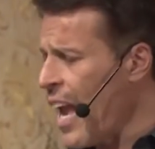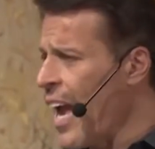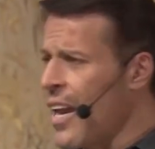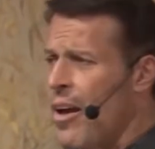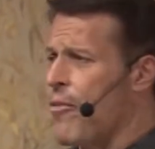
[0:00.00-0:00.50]

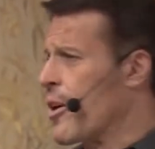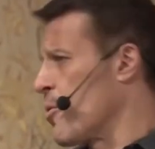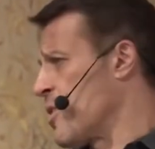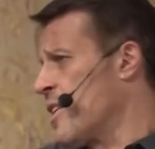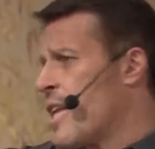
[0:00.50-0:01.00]
and I
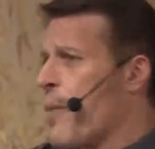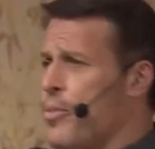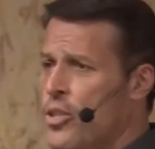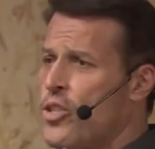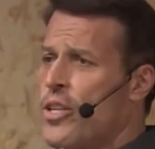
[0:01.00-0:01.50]
forget what the exact
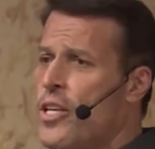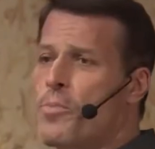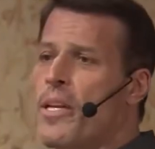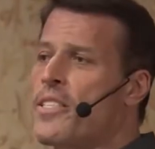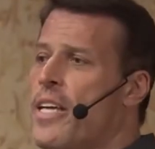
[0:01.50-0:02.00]
position is,
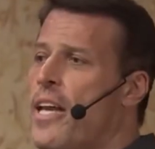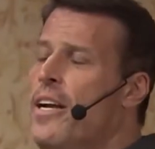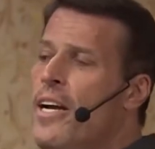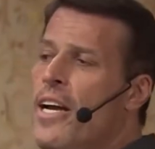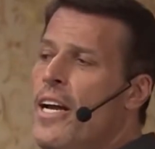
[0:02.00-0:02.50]
but he
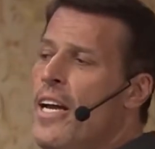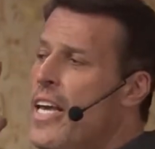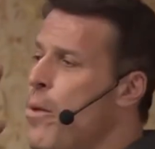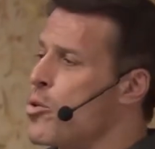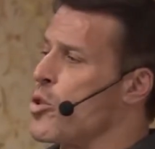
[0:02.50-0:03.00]
said
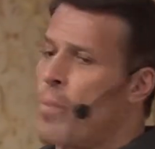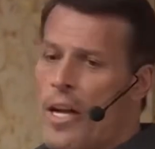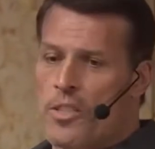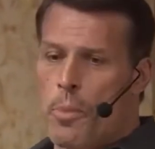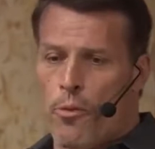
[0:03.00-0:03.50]
he was
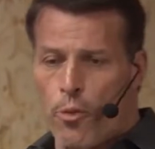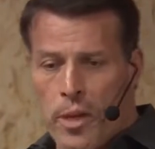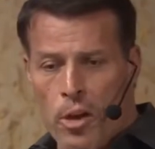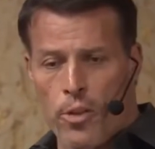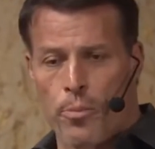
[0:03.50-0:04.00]
responsible for
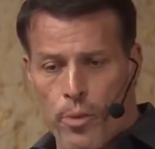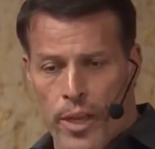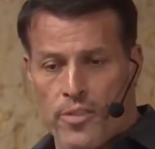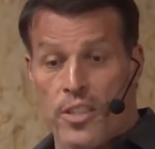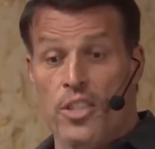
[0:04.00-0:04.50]
reading all the briefs.